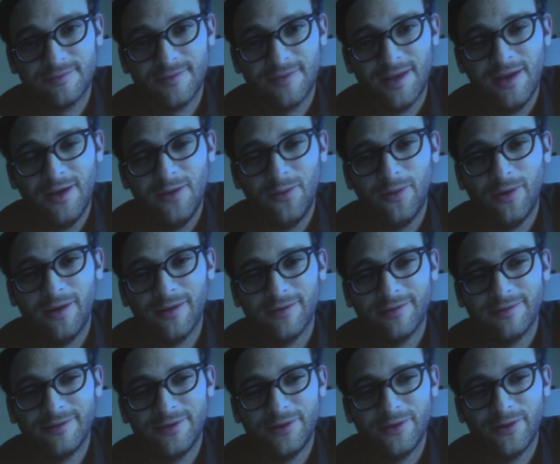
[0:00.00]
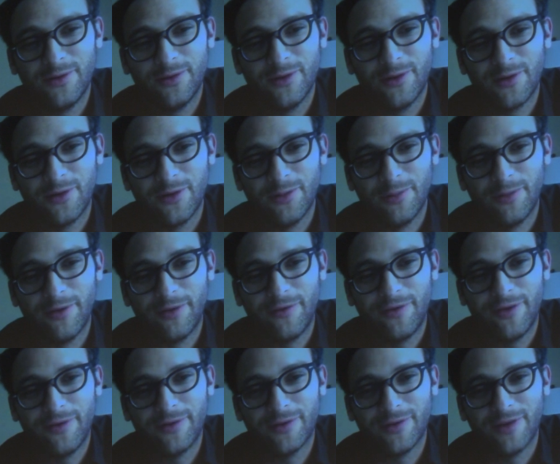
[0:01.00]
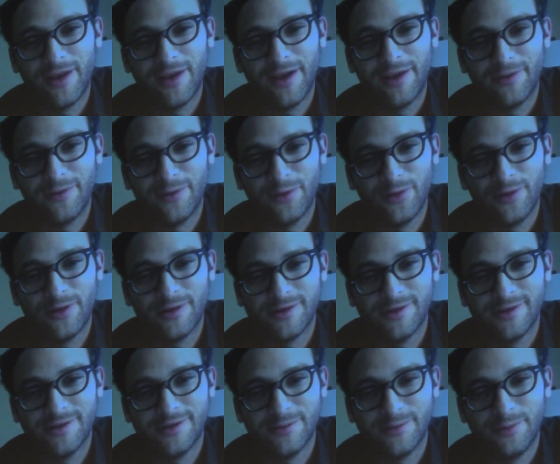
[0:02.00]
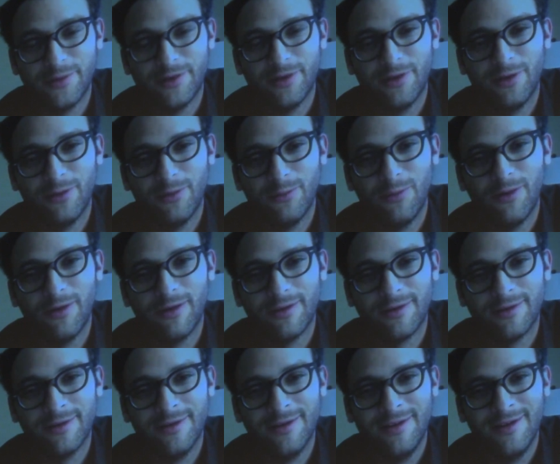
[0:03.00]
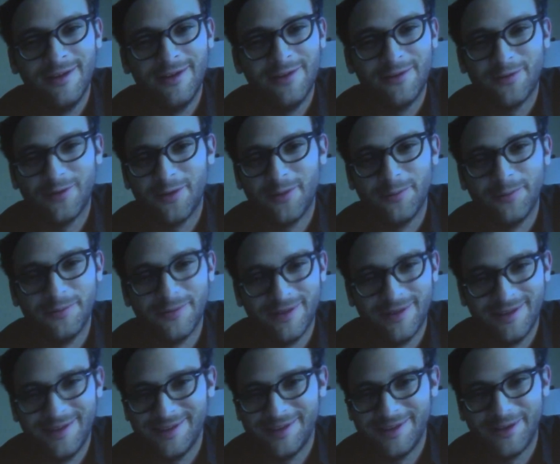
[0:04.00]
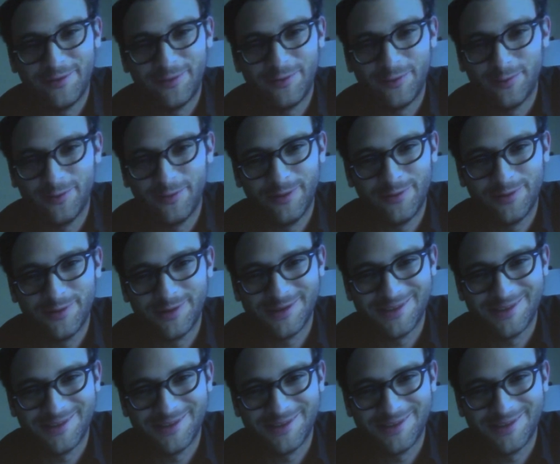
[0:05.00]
Well, you know, Yoko, my favorite line of yours is, "We're all water from different rivers."